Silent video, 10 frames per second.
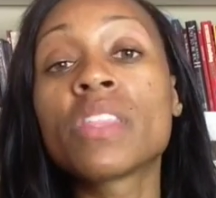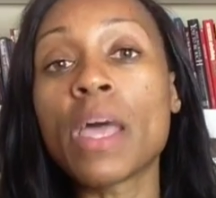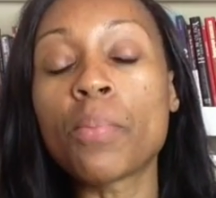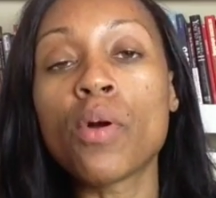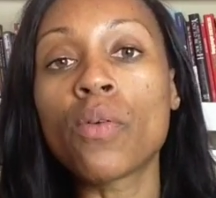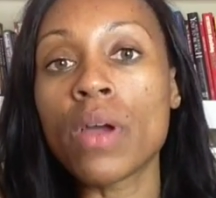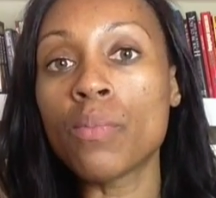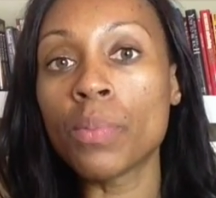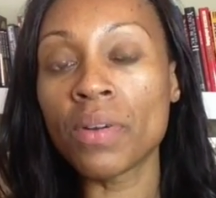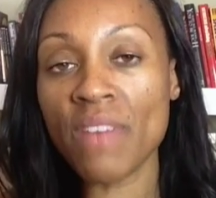That
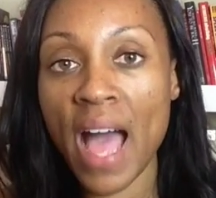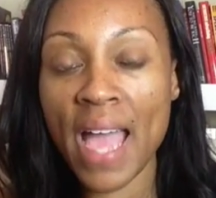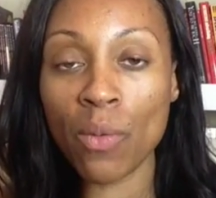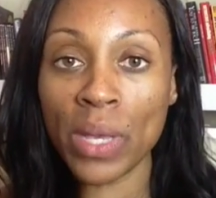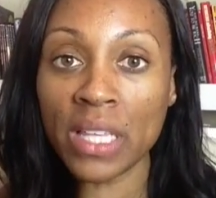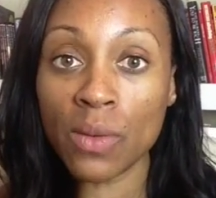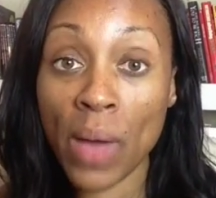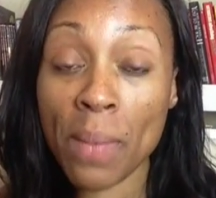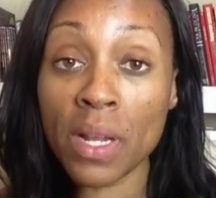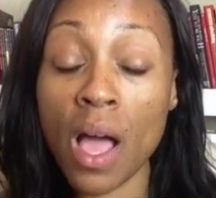program will provide weekly
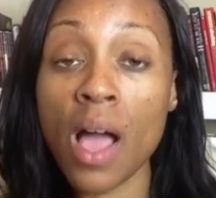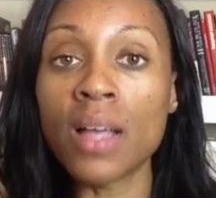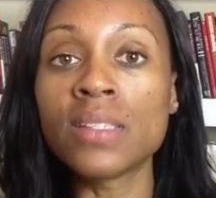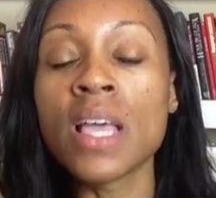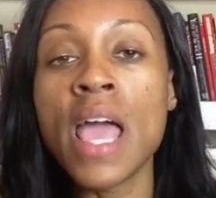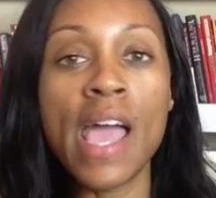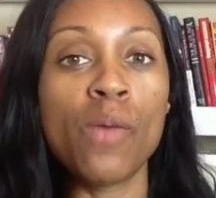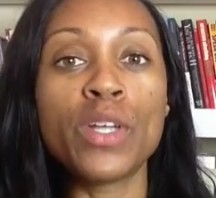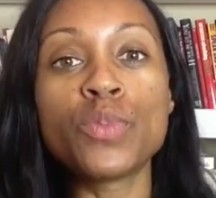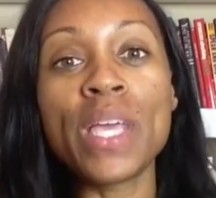webinars
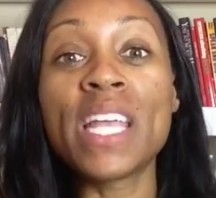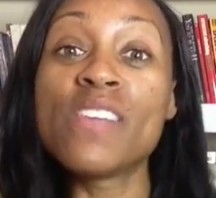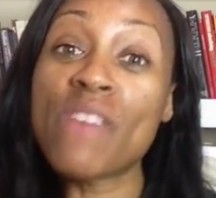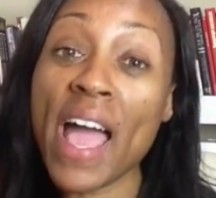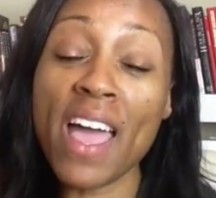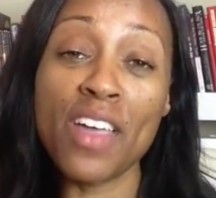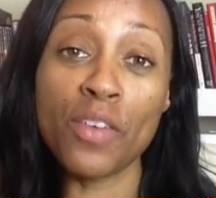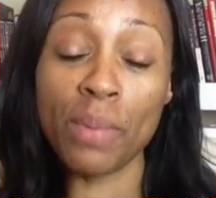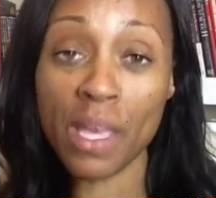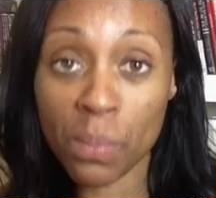in which we can invite
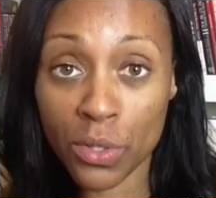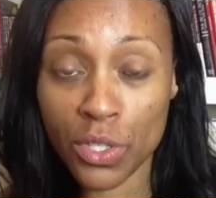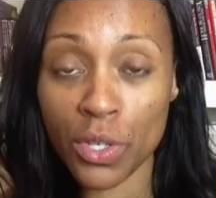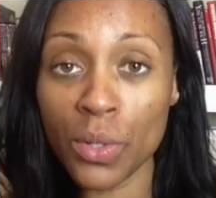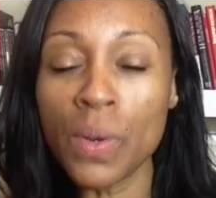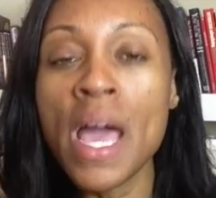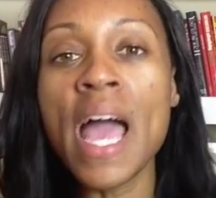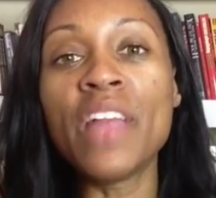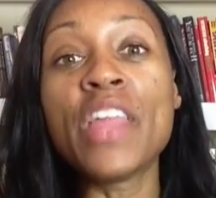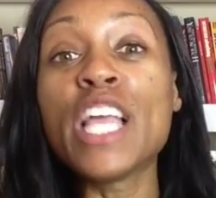other people to,
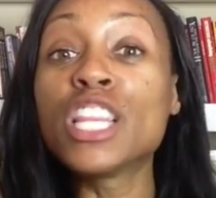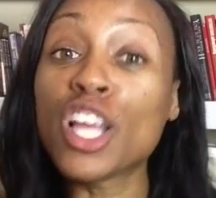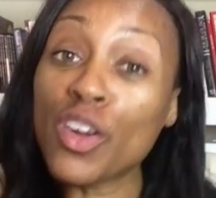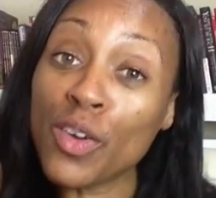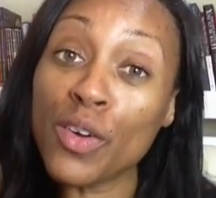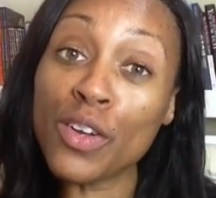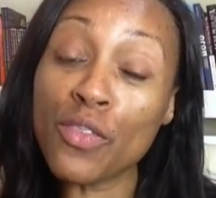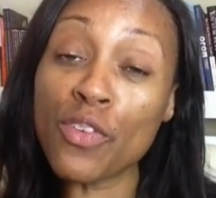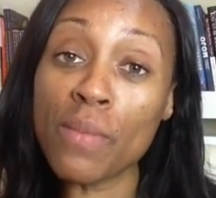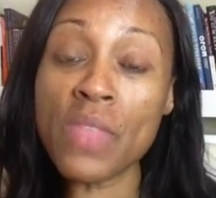and they learn
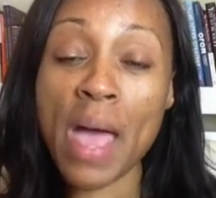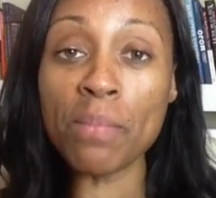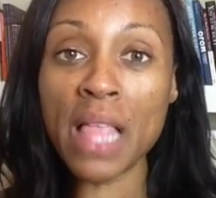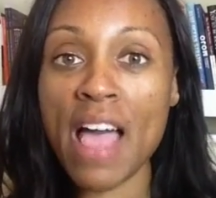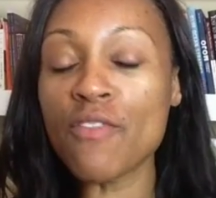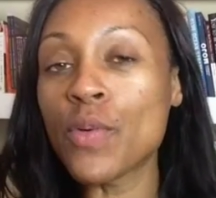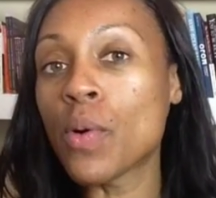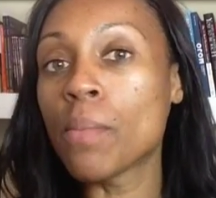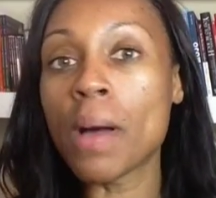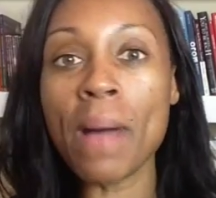from that
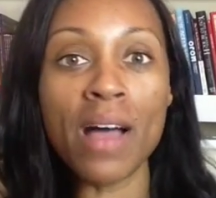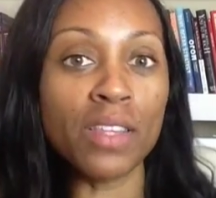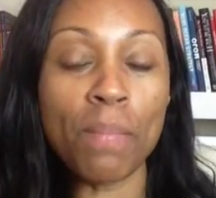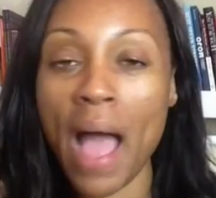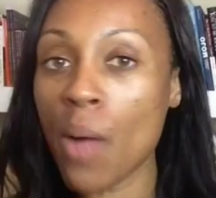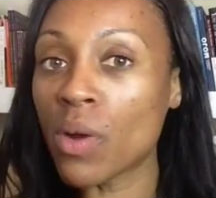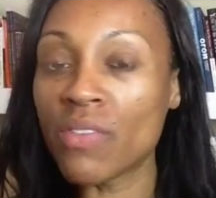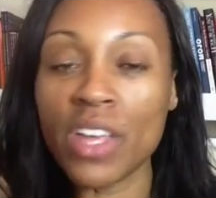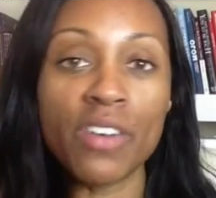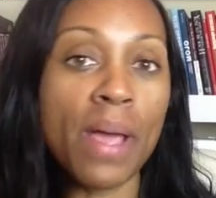platform about the power
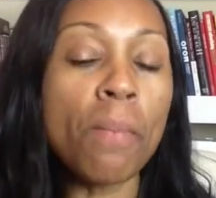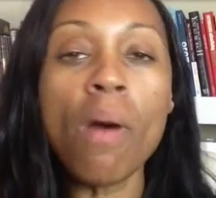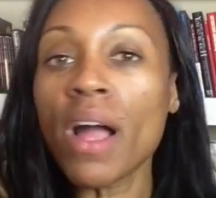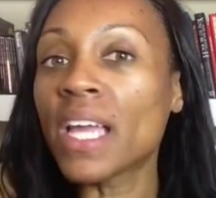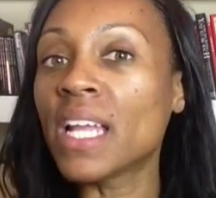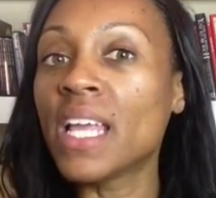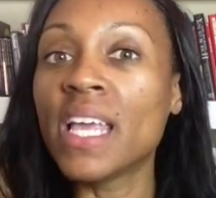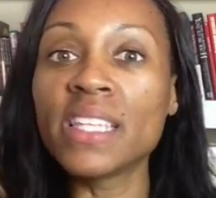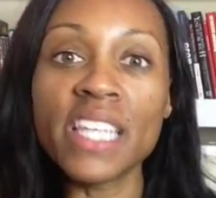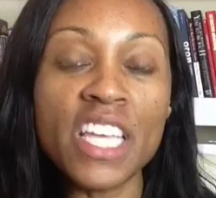of internet
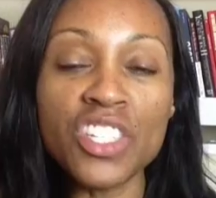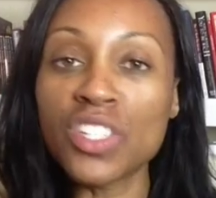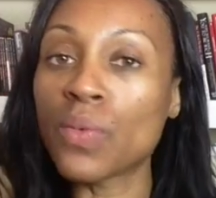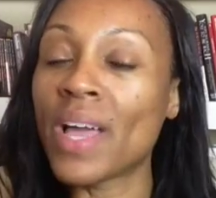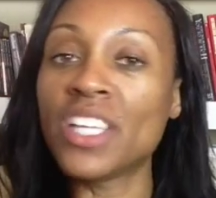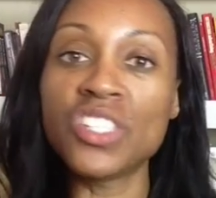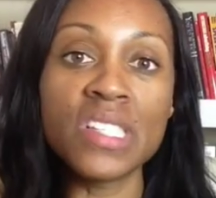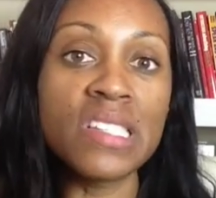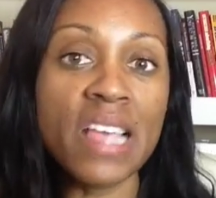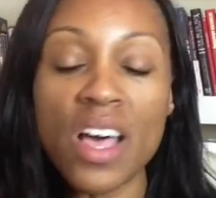marketing, lead
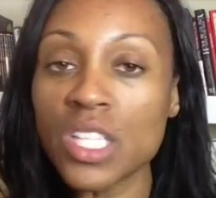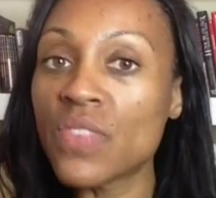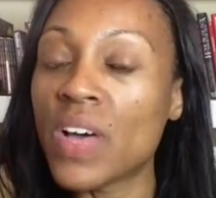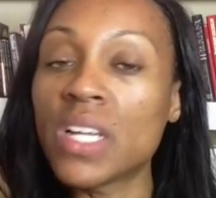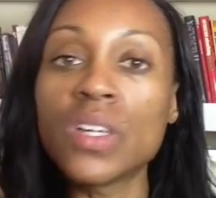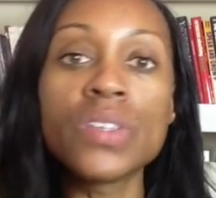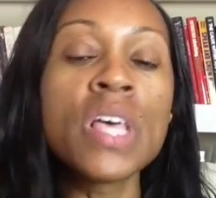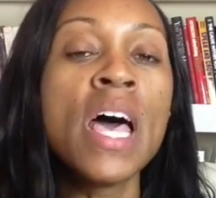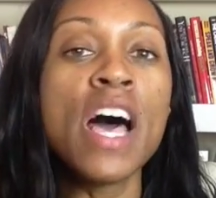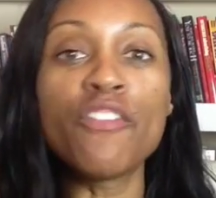generation, sales funnels,
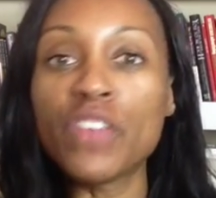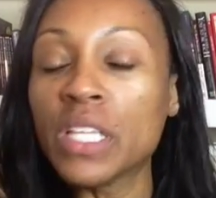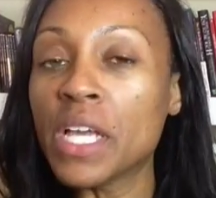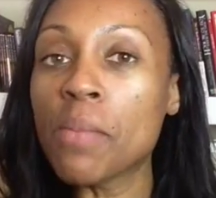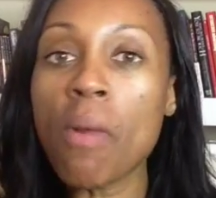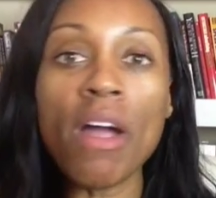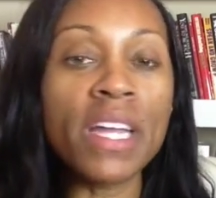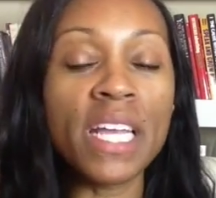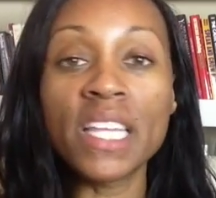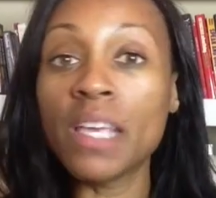affiliate
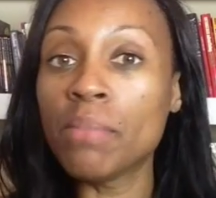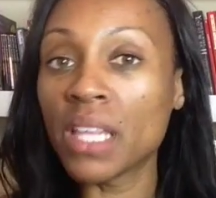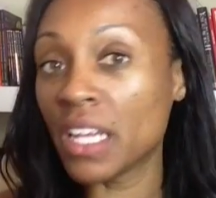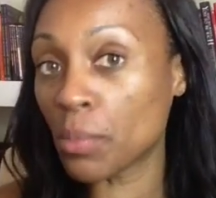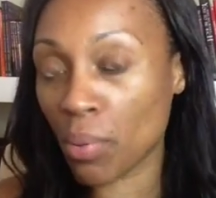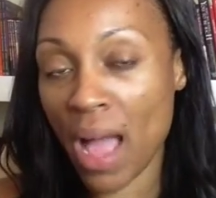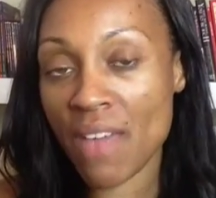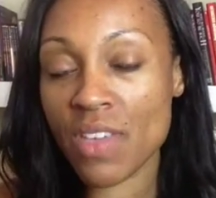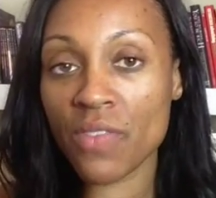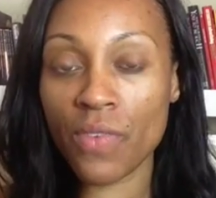marketing, and the ability to
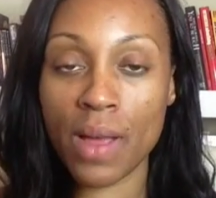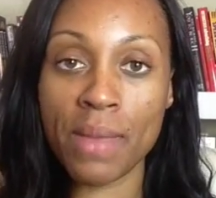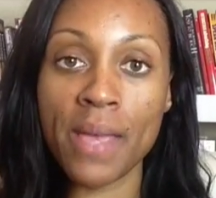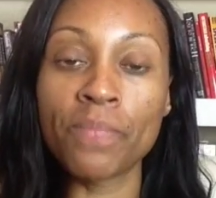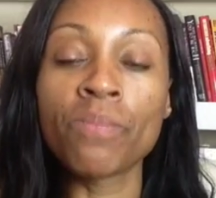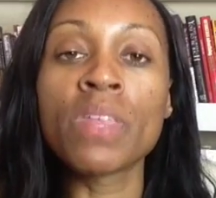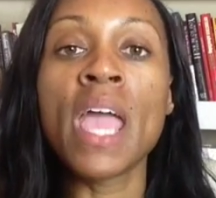profit from it.